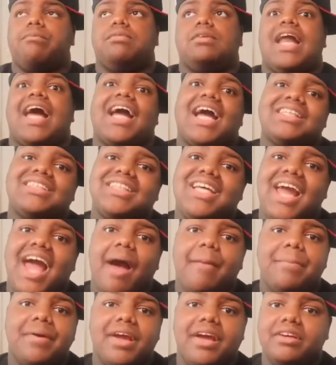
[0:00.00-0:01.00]
Like I said,
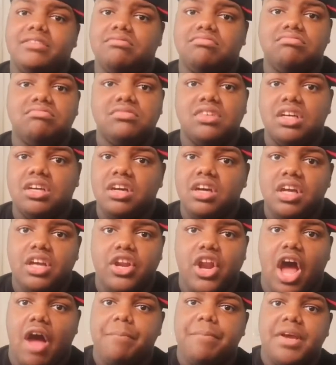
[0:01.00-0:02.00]
I've
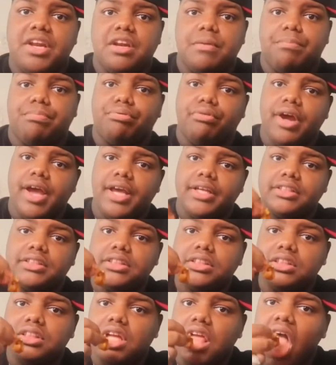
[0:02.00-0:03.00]
been
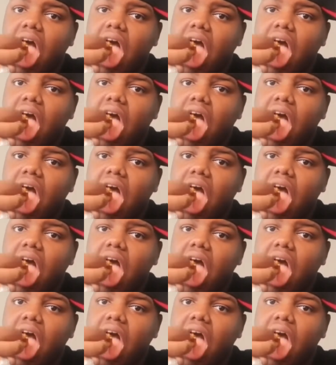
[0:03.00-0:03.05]
depressed.